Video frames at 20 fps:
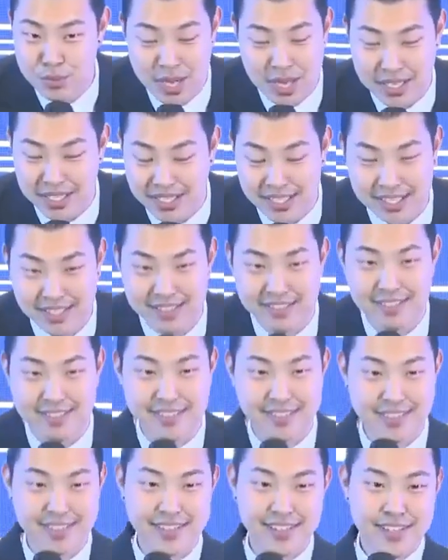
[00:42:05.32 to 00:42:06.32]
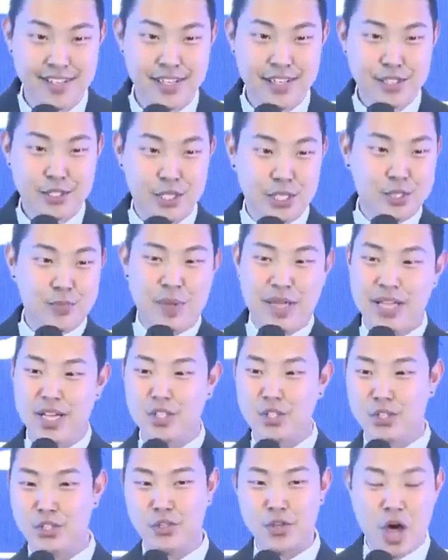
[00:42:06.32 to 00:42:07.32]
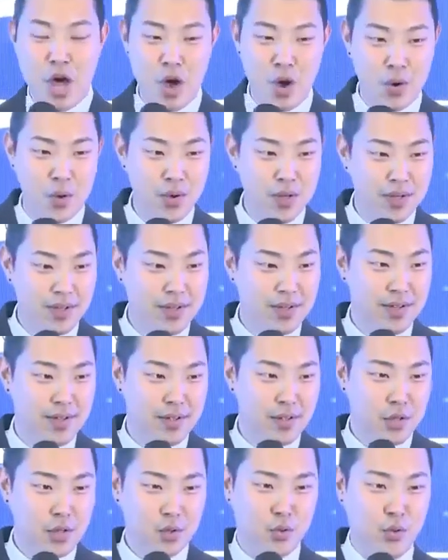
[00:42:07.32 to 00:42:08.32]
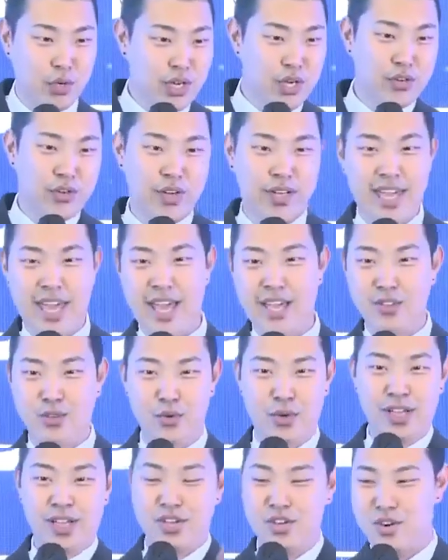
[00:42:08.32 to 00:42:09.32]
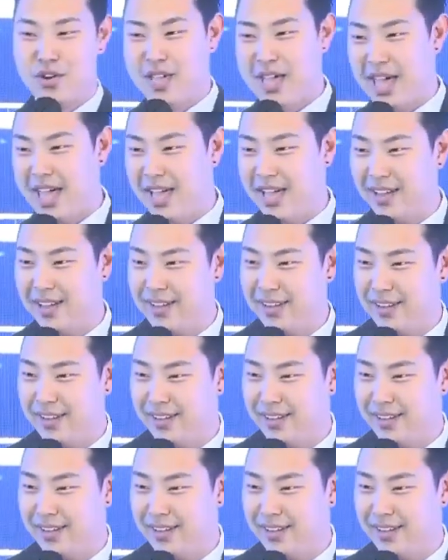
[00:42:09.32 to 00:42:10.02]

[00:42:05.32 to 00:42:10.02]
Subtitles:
money. Just because you know 300K